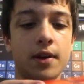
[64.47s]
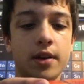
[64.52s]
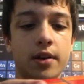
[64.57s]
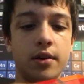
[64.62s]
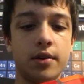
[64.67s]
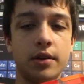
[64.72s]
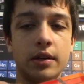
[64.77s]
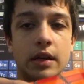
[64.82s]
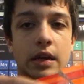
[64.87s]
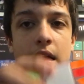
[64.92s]

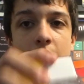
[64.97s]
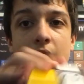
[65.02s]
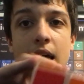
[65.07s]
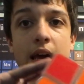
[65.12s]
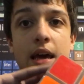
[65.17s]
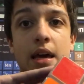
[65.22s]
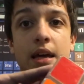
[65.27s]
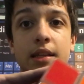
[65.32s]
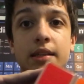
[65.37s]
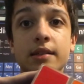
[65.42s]
and
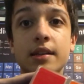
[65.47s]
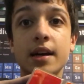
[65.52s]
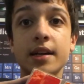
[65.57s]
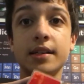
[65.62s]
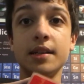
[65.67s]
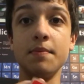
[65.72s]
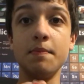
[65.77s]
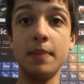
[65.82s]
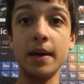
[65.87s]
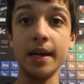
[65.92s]
it's
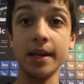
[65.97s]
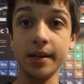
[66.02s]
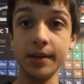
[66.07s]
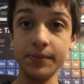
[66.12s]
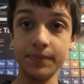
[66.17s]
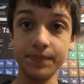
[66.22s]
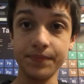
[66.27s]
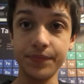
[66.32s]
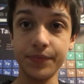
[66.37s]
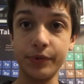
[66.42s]
nice and big,
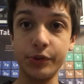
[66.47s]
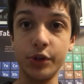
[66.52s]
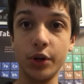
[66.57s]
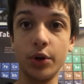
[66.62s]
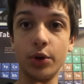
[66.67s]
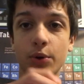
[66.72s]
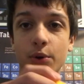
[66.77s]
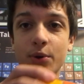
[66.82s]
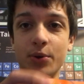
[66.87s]
so